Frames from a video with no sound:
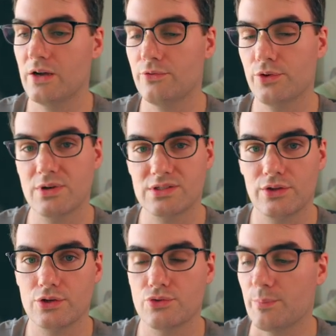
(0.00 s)
Now for the rest
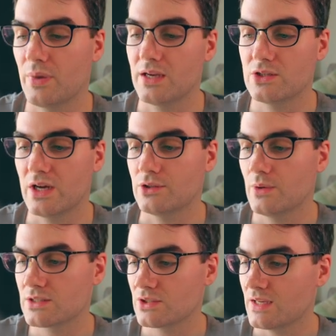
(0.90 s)
of the trip page, I do actually